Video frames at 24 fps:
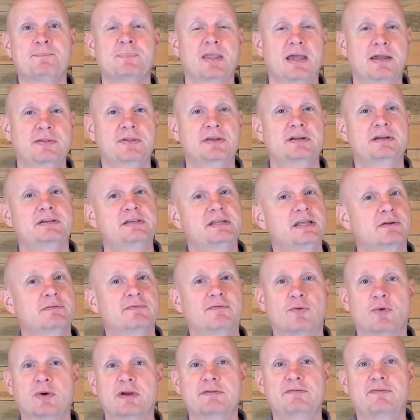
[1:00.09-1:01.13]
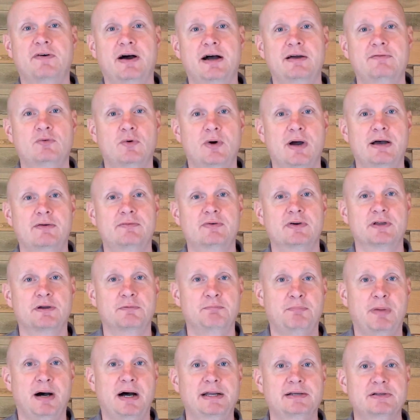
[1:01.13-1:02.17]
And then at 10:45, we'll have a
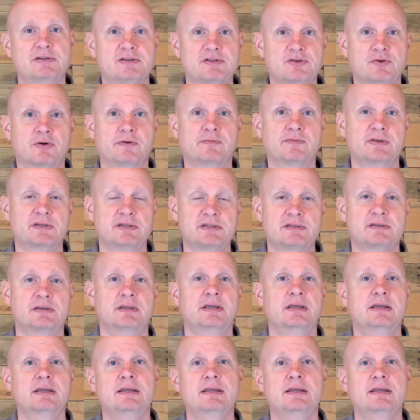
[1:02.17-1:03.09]
combined service.